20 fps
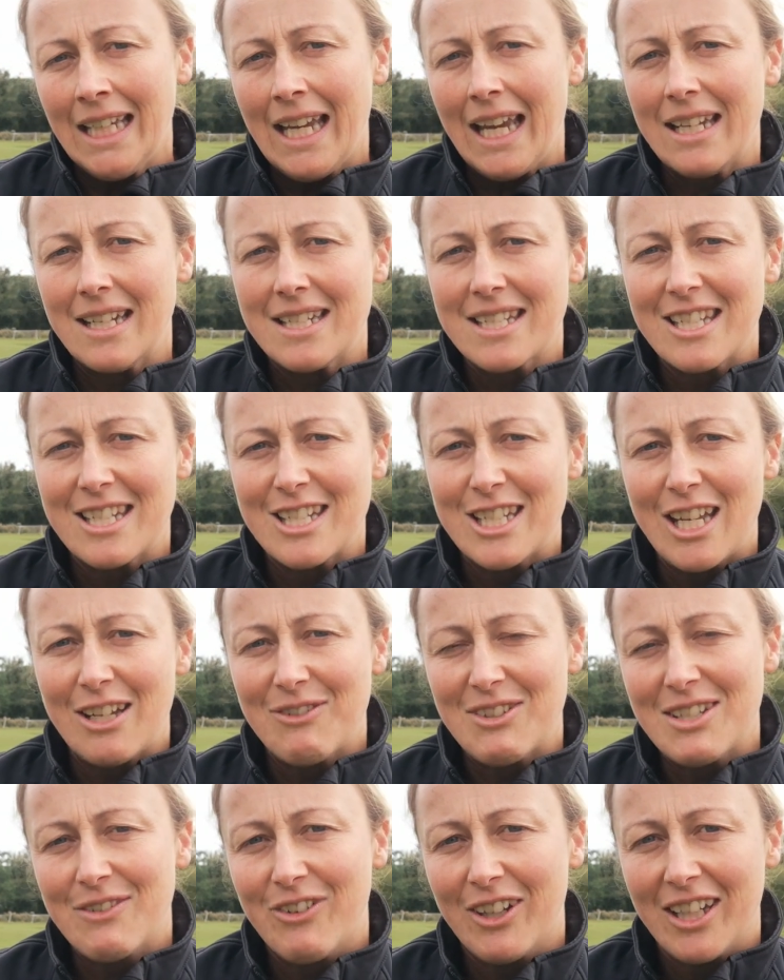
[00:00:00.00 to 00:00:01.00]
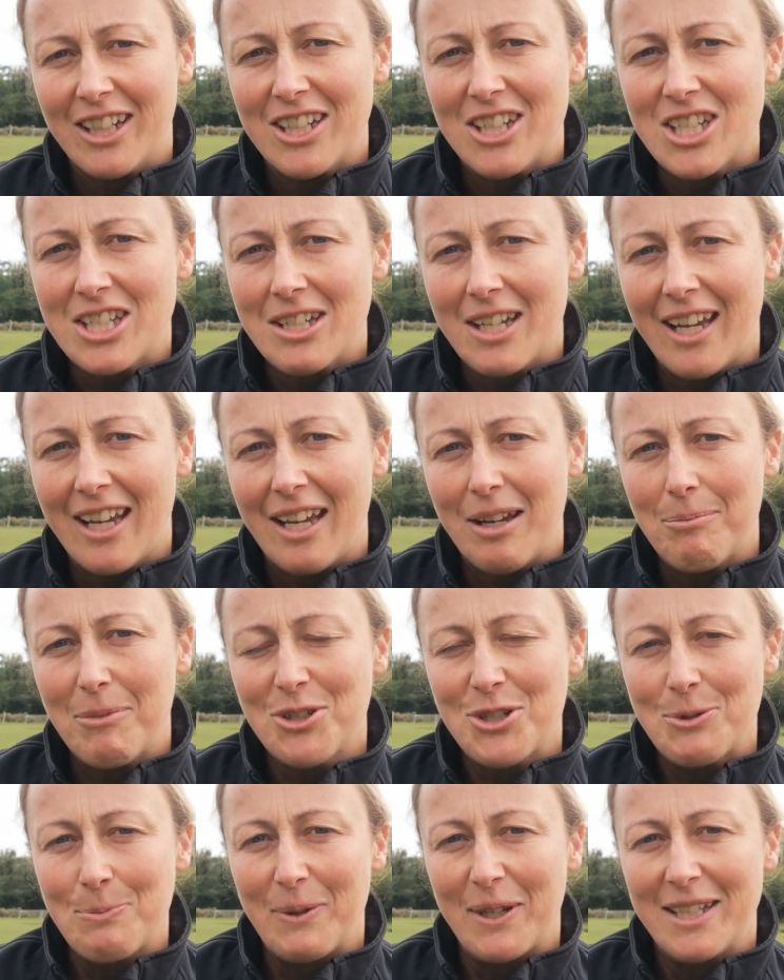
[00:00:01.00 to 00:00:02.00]
And as the service finished, um, my
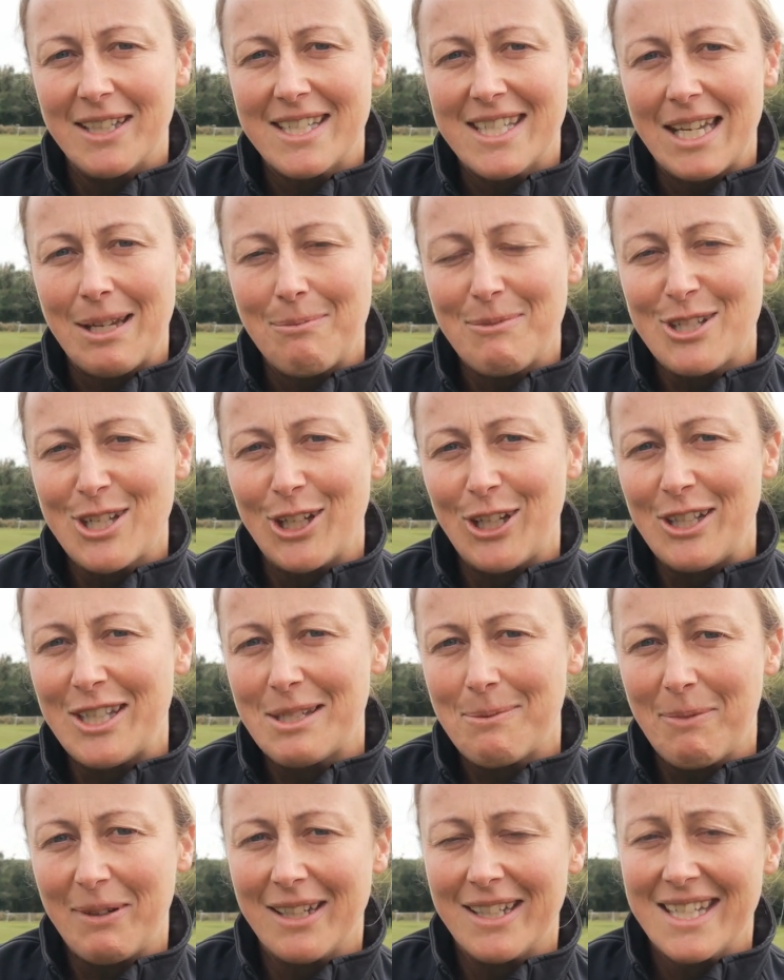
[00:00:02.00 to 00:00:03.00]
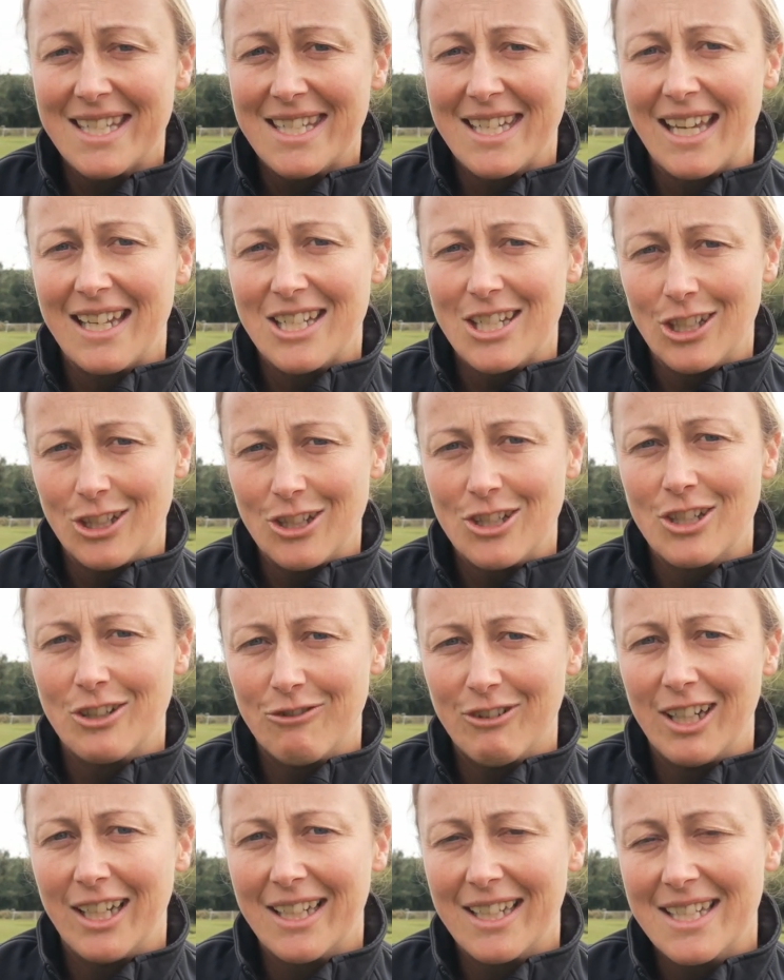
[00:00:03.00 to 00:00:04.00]
husband Tim turned to me and said, you
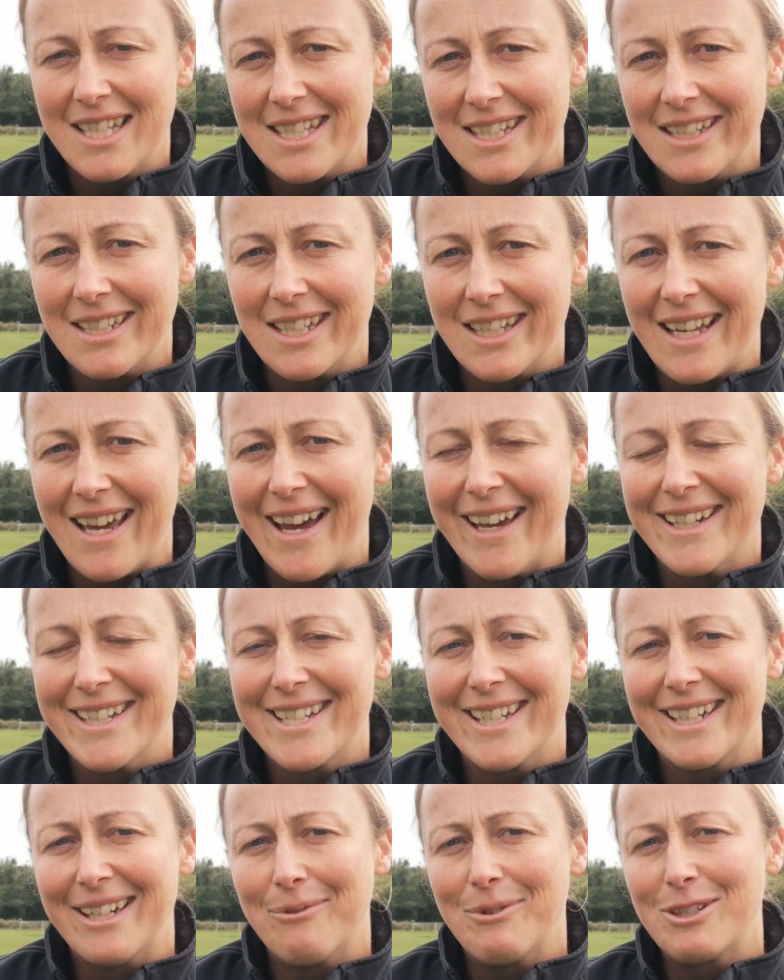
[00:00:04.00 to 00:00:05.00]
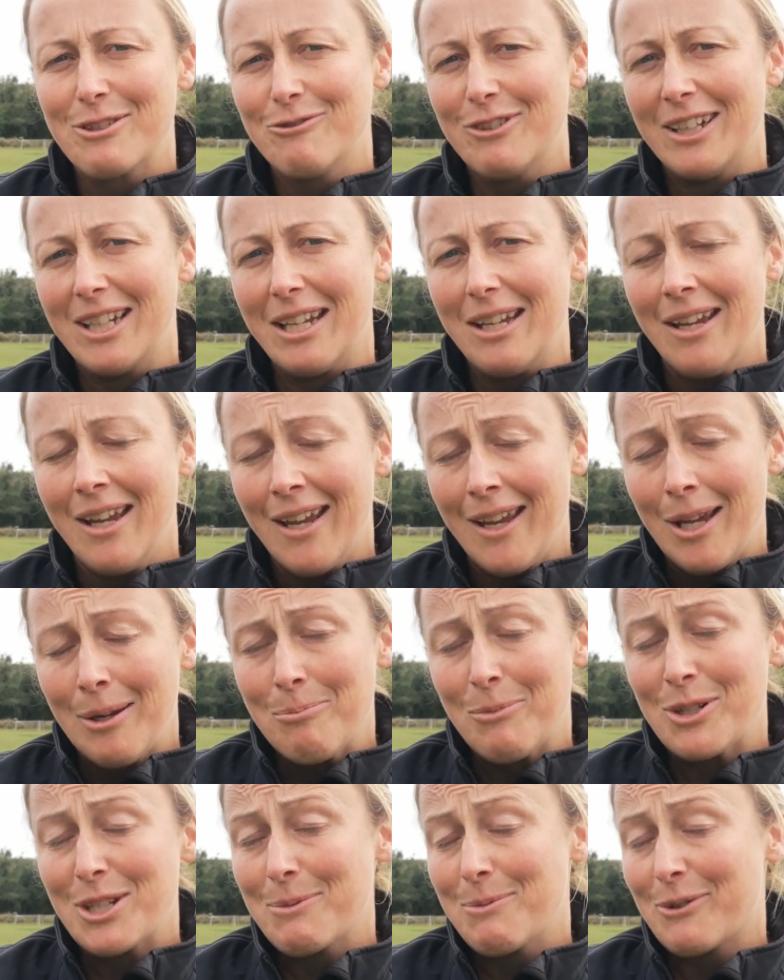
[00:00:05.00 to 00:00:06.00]
should really consider that, and it was really
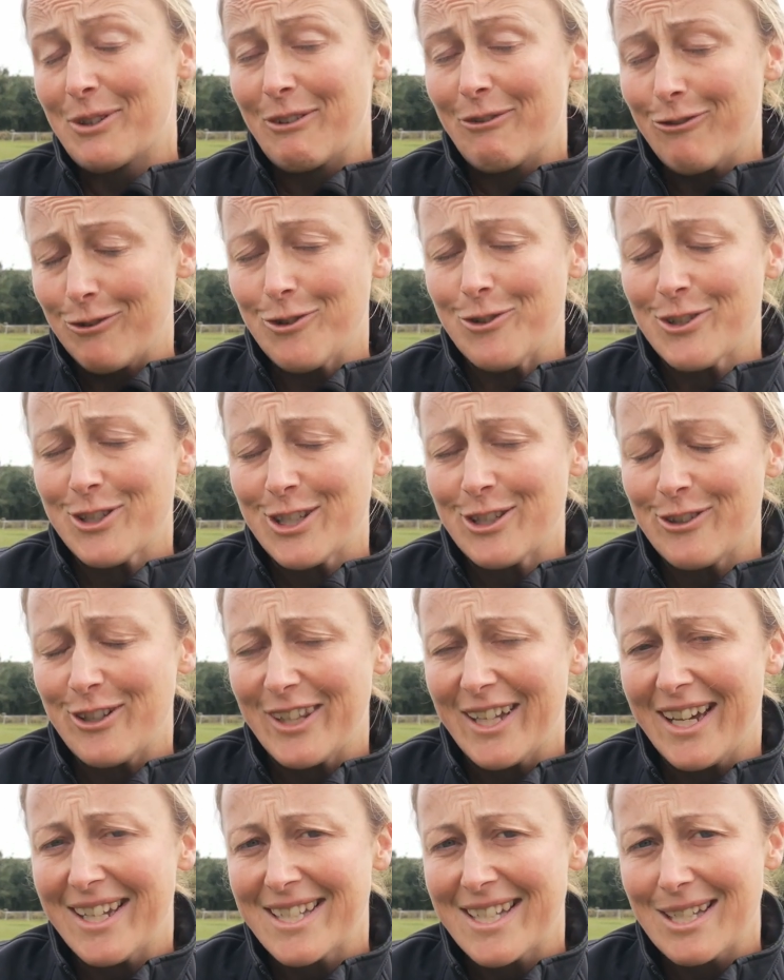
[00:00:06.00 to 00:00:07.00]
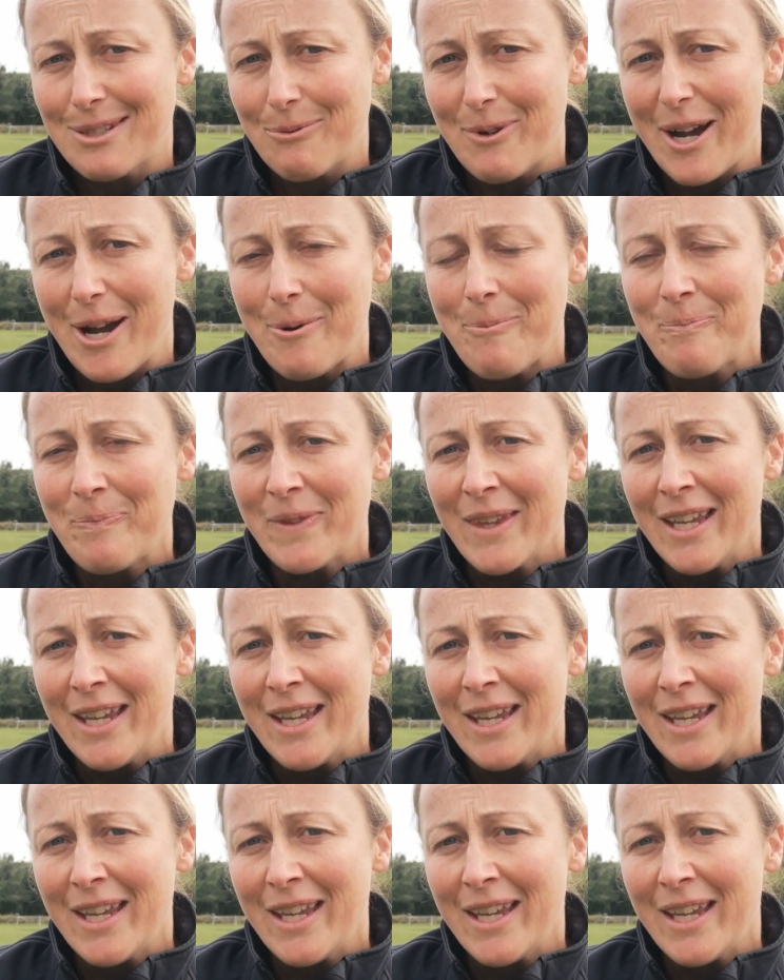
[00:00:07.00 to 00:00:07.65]
much more enforced through that as well.